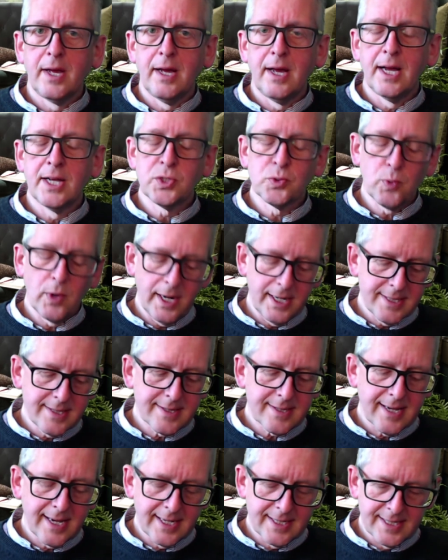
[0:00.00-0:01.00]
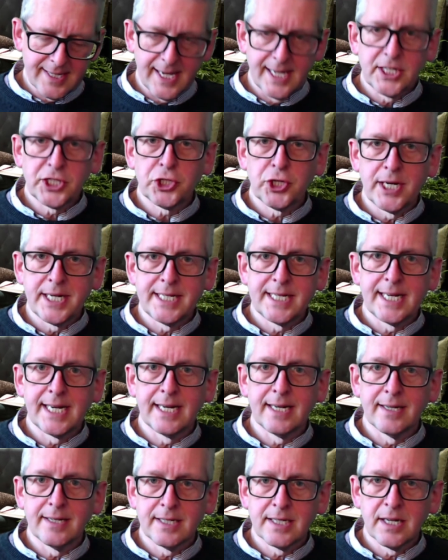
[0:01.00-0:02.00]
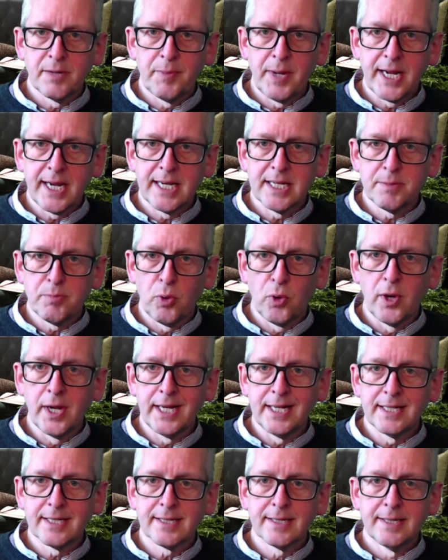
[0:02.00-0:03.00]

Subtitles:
as well as exaggerating to make his point.